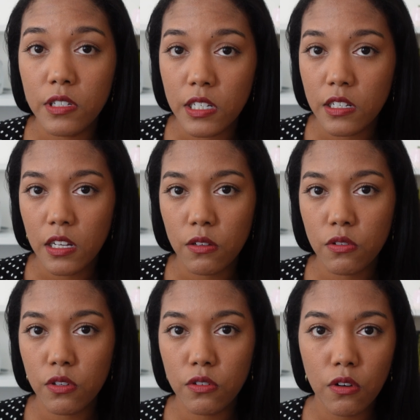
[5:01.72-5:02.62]

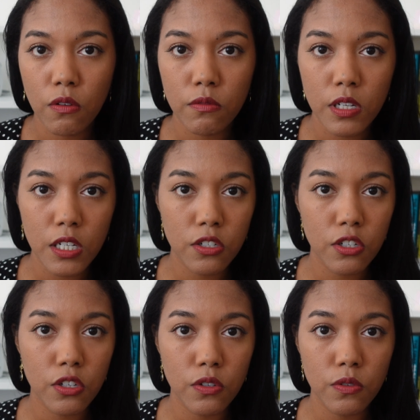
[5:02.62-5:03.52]
details, so you don't need to
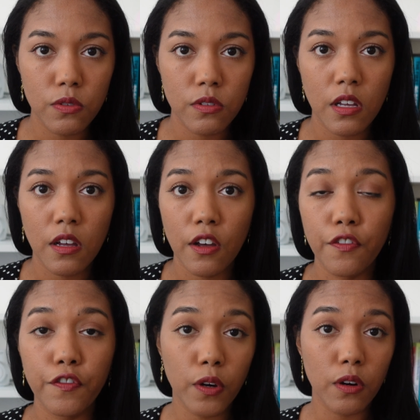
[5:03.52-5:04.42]
use a
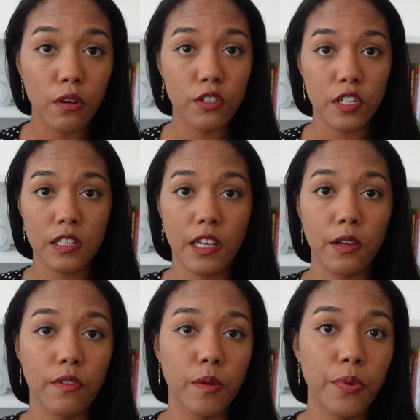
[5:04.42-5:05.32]
photo just
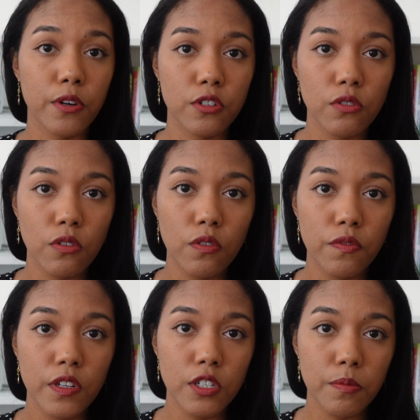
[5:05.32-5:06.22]
like with a personal
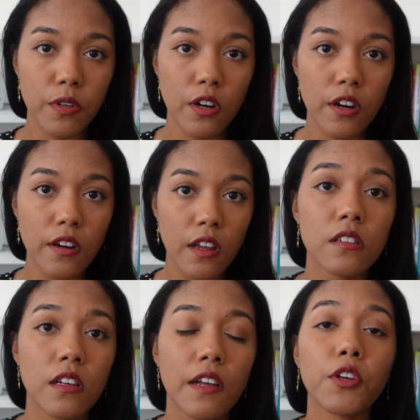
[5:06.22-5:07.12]
OV chip card.
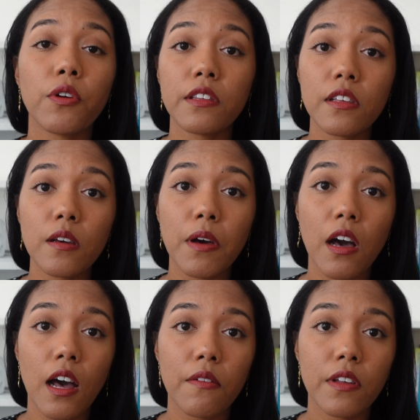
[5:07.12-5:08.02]
And the great thing
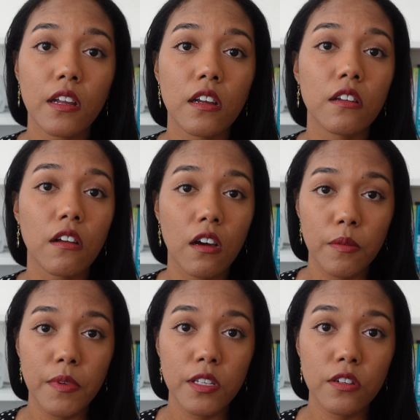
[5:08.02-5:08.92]
about having an
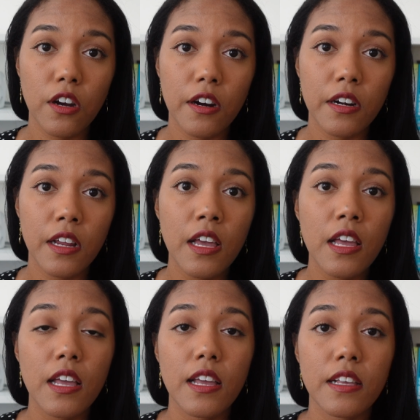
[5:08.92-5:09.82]
anonymous card
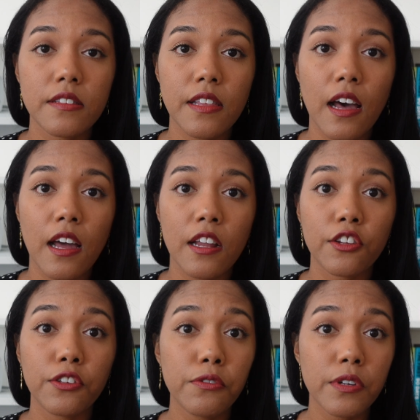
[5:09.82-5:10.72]
is
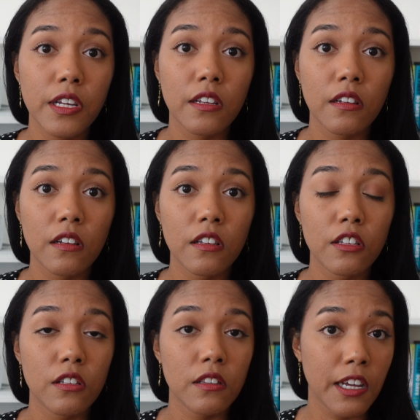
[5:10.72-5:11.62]
that you can
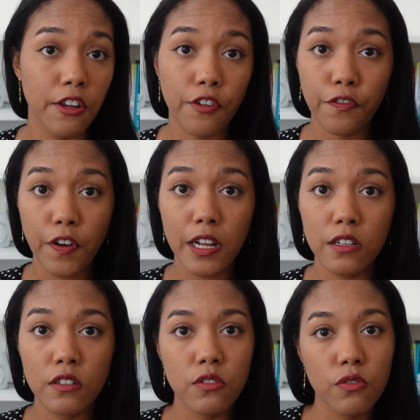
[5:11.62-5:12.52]
let your
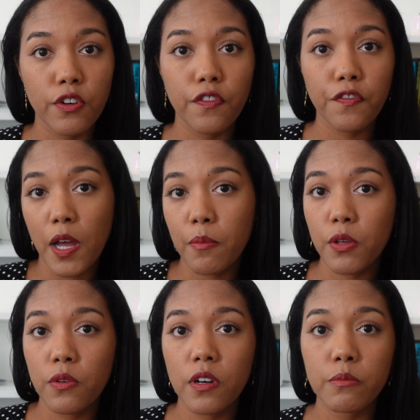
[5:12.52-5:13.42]
friends or your family
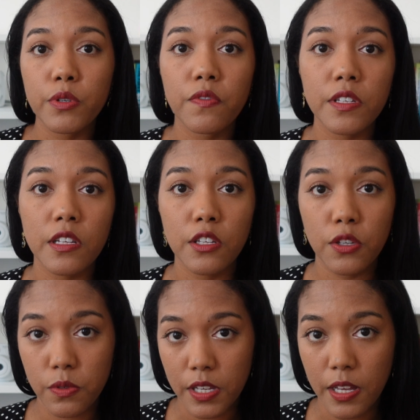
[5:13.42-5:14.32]
who come to visit
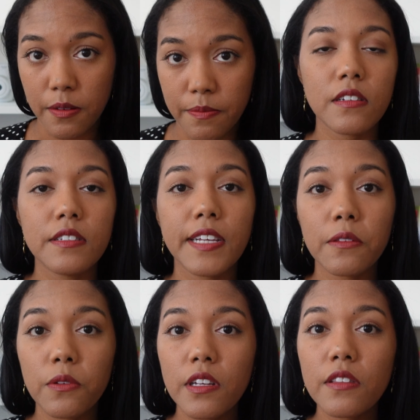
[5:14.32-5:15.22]
use it.
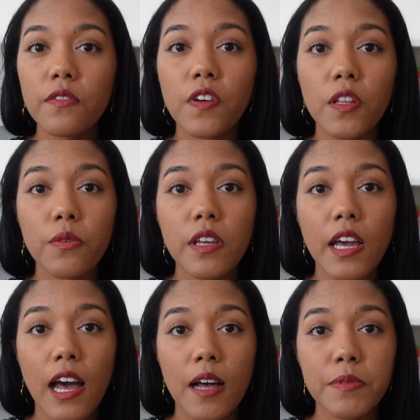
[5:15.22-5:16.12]
Downloading the following
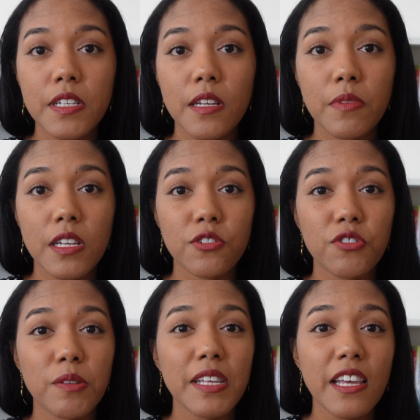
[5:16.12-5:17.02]
apps can be
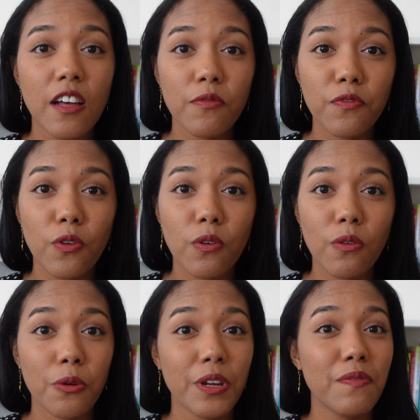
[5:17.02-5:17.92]
extremely helpful
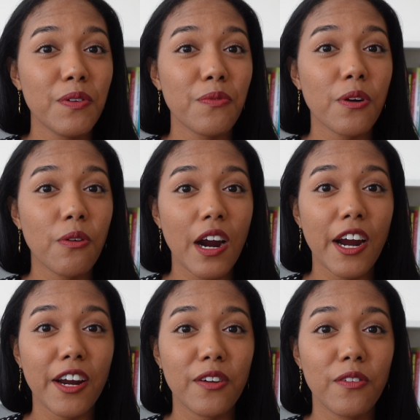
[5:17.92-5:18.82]
or even
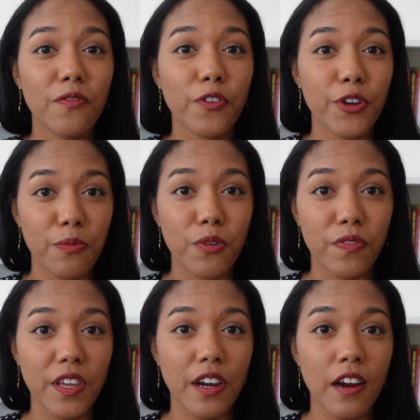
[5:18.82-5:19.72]
required for your move
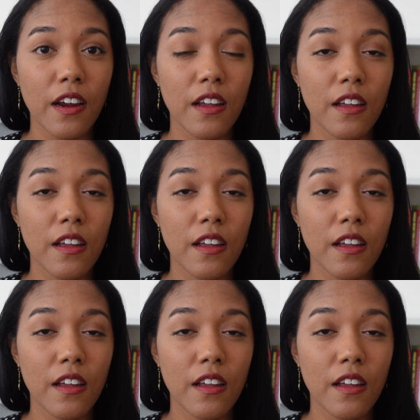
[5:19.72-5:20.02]
here.